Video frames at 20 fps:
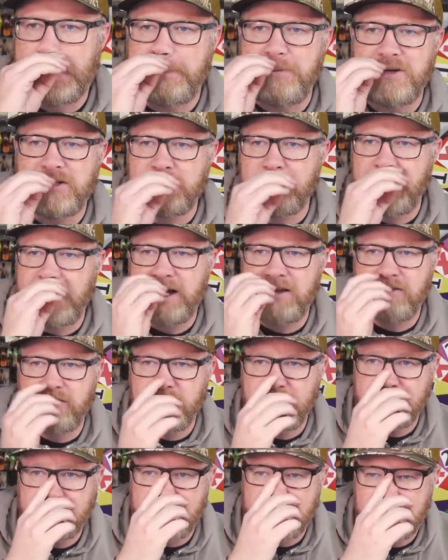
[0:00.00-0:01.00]
Fisherman
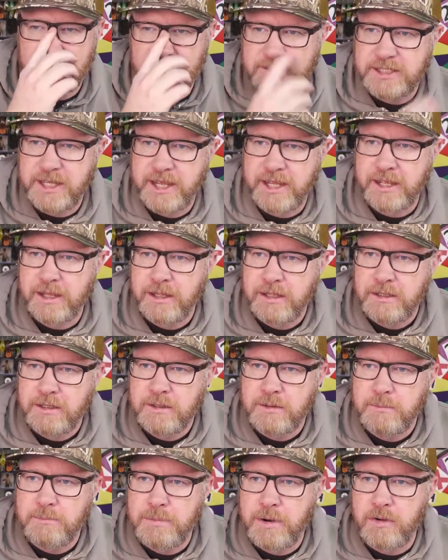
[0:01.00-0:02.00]
83 says he'll take
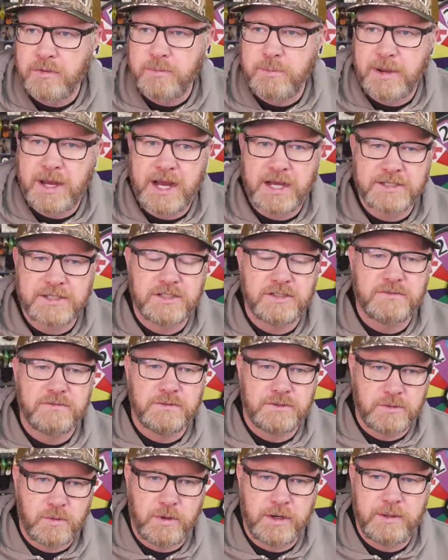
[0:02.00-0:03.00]
both boxes
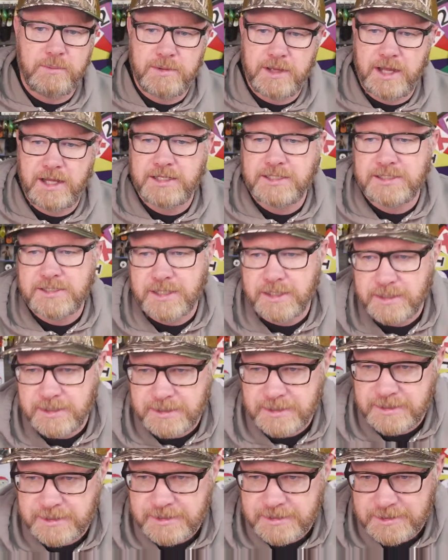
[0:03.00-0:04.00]
for 20 bucks.
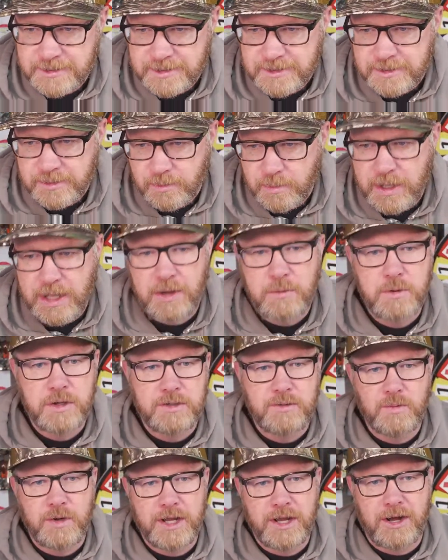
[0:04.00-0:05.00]
Well,
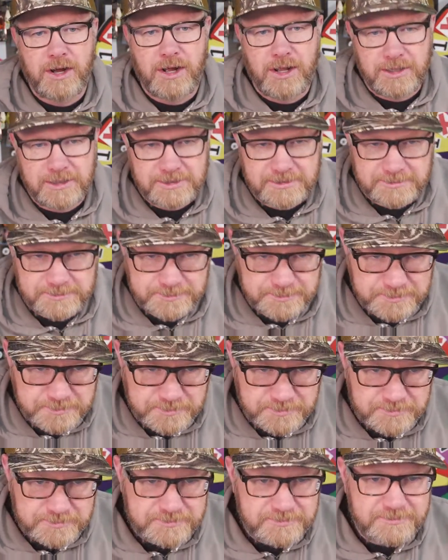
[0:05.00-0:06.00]
wouldn't we all?
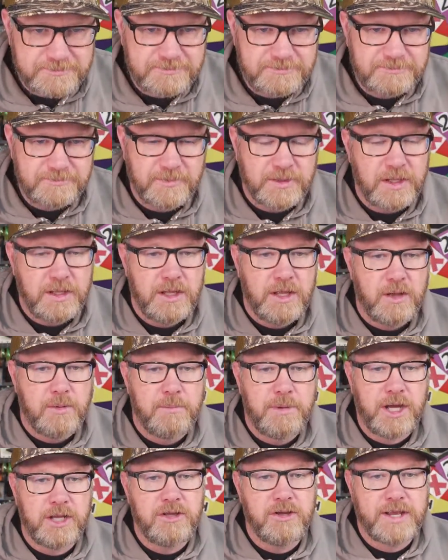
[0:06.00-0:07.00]

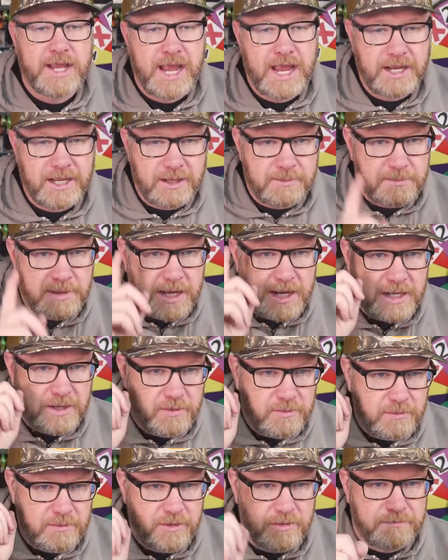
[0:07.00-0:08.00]
But you can get
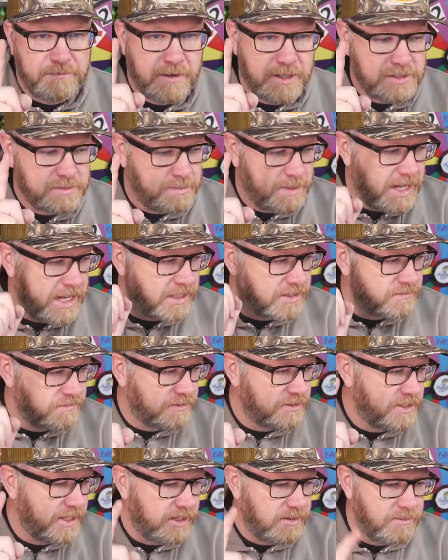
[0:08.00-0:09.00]
your first box
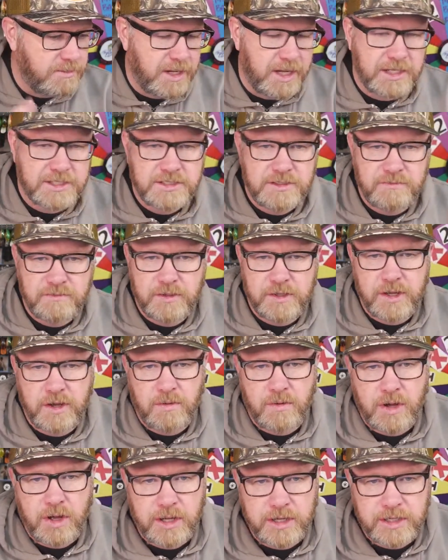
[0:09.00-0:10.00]
for 10 bucks if you
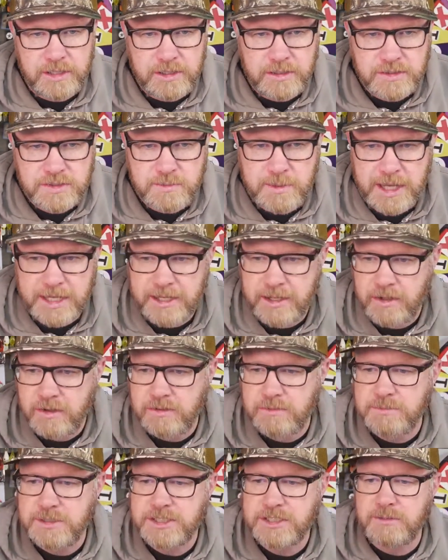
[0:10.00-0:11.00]
go on and use my
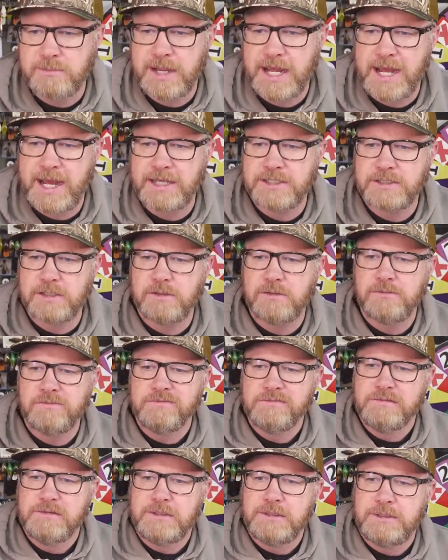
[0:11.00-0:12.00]
code, Mr. Bass.
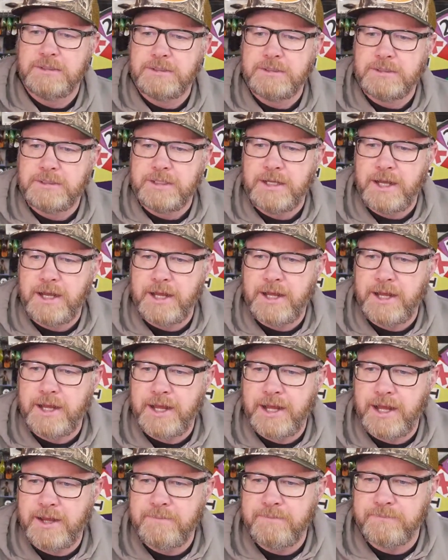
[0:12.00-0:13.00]

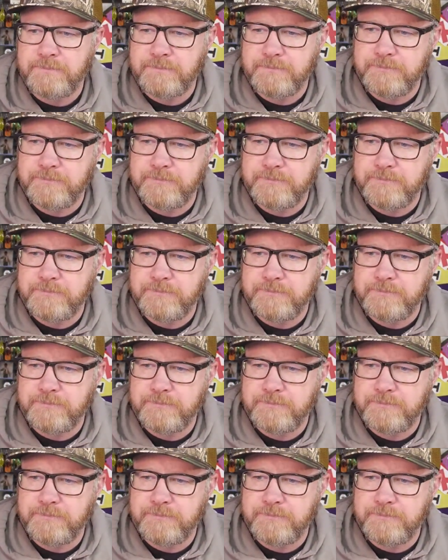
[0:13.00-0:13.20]
Uh,